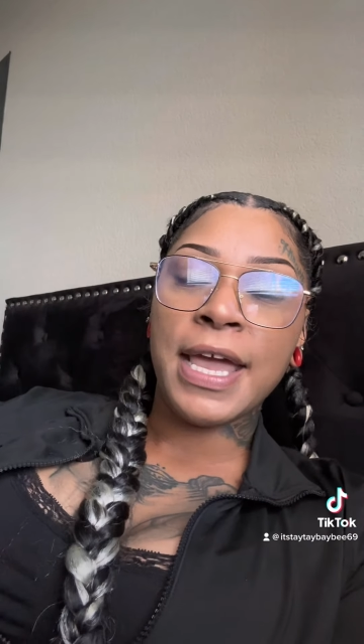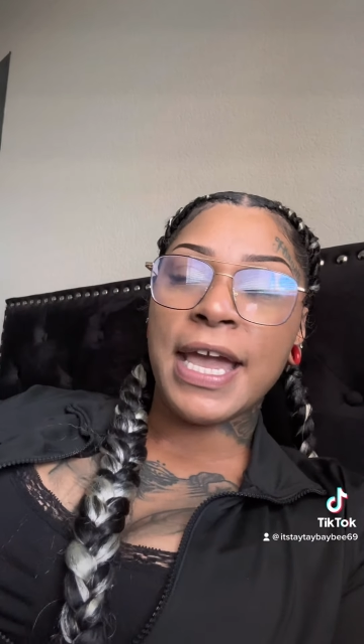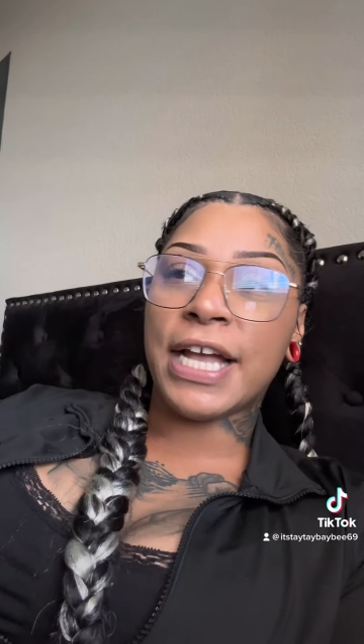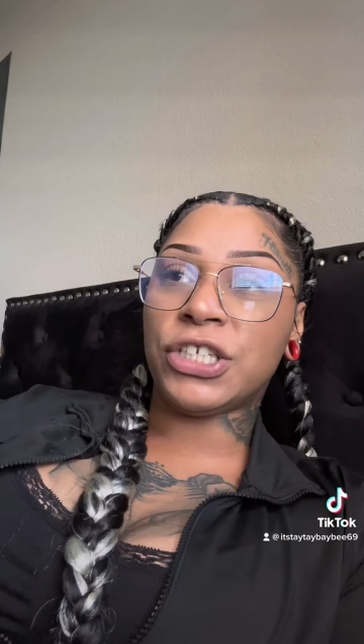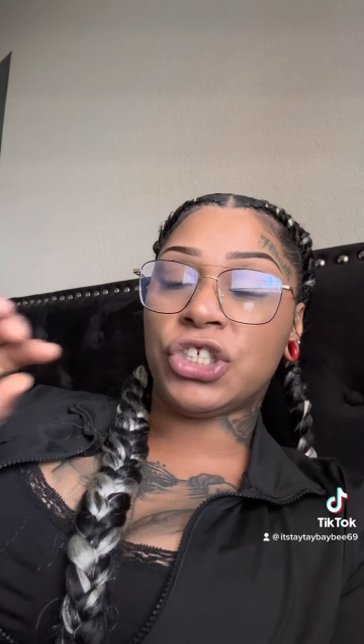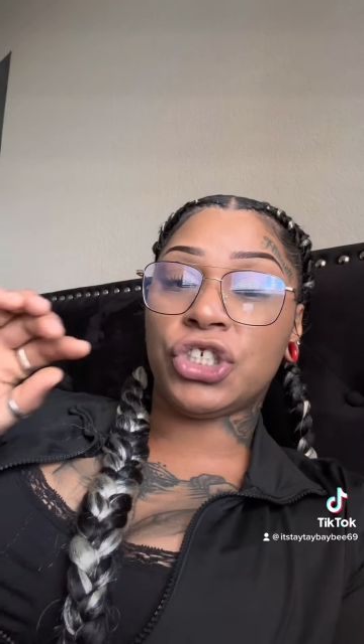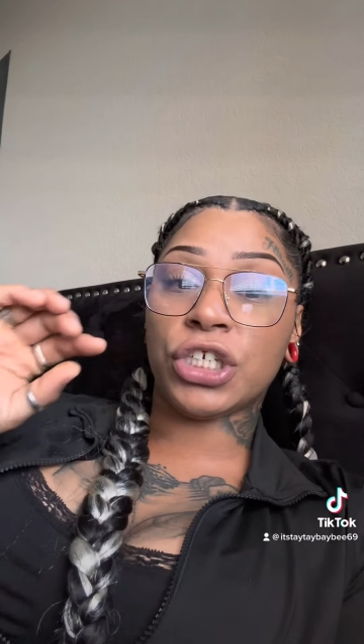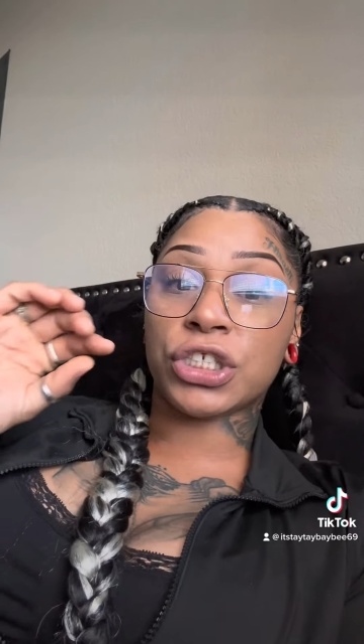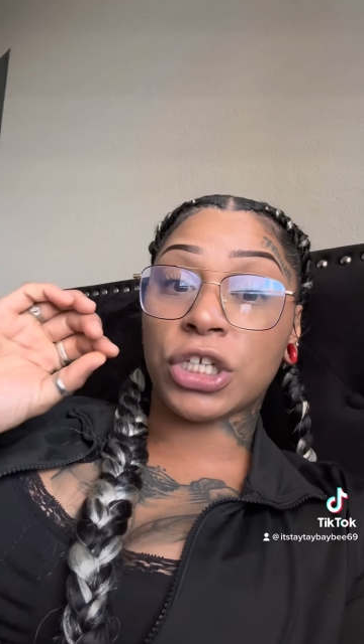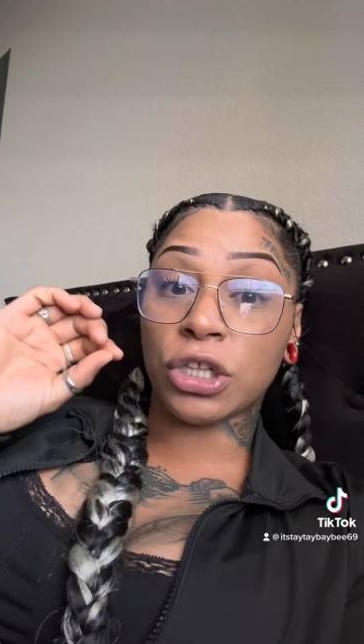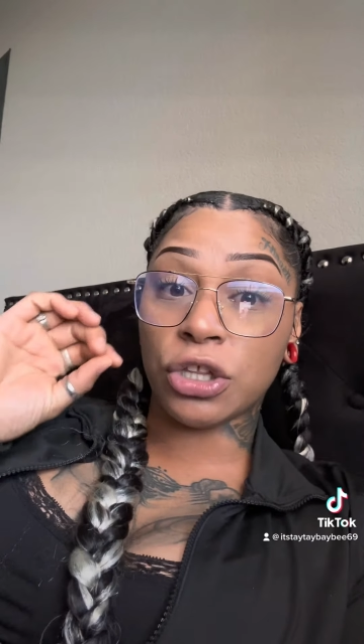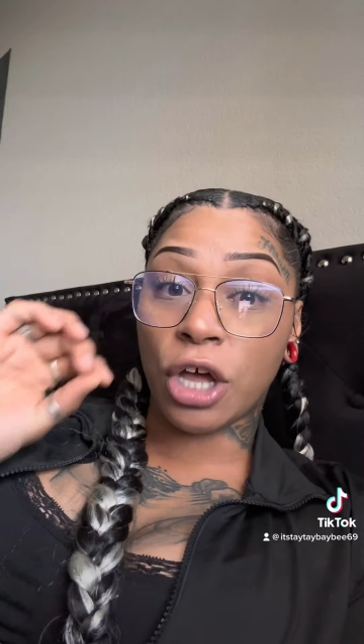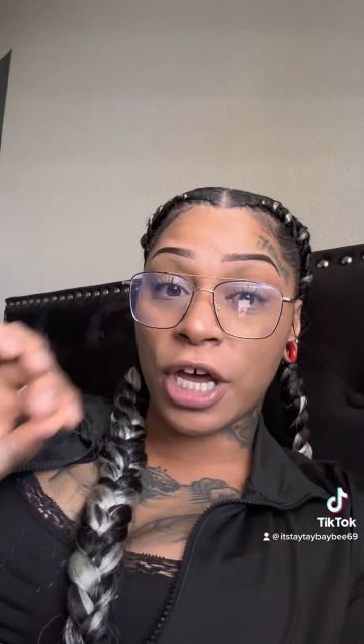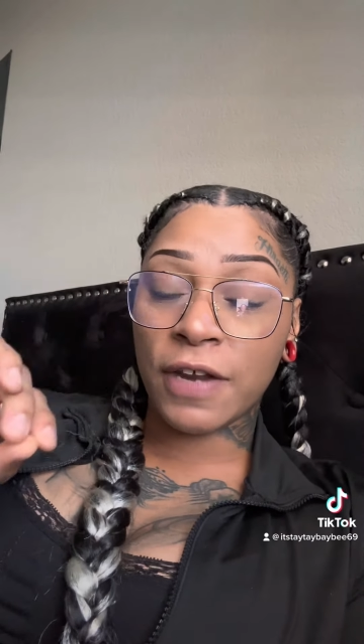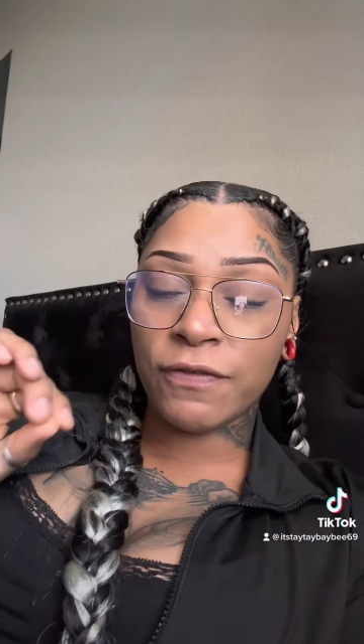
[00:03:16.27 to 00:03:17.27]
It's just a
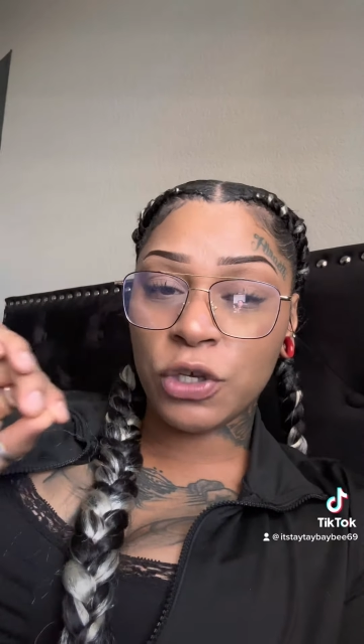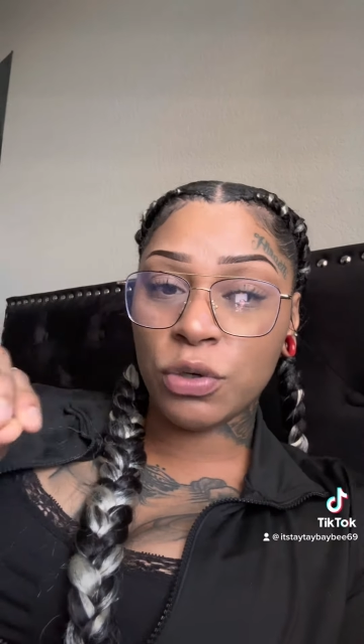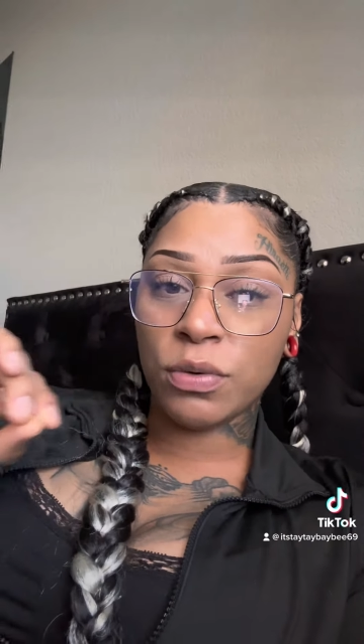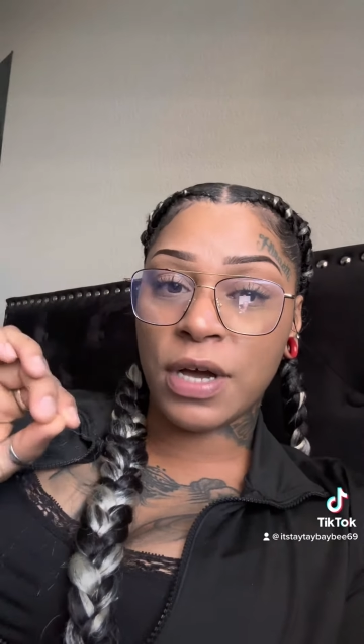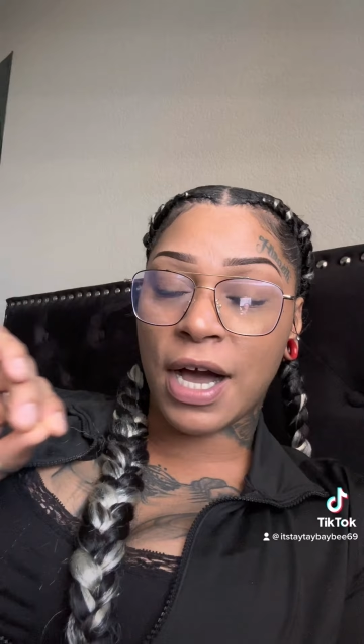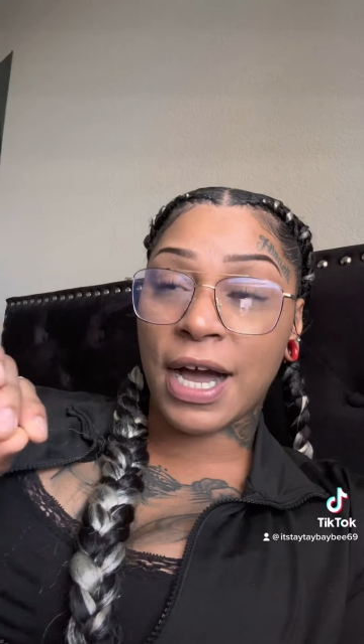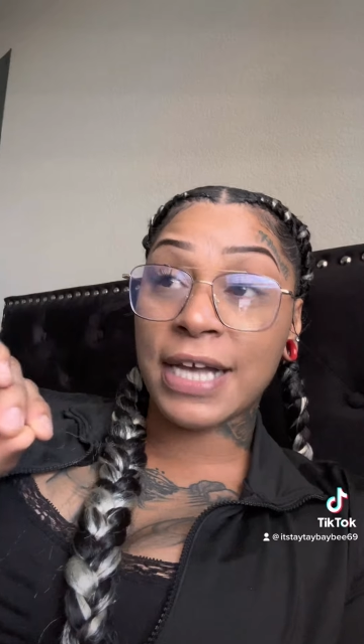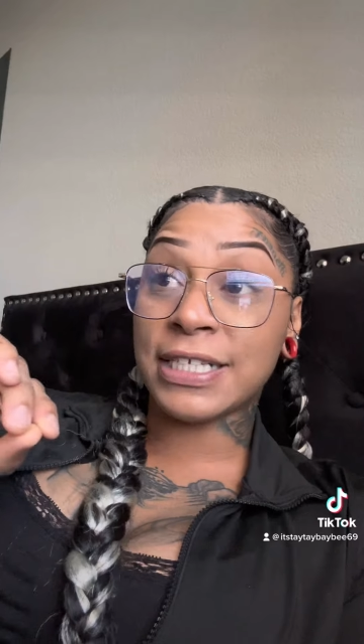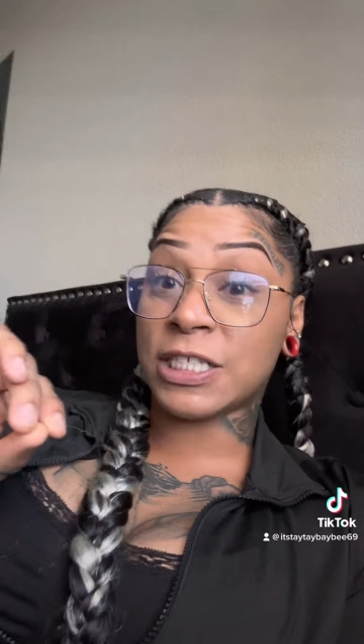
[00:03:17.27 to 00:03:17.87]
lot of you guys,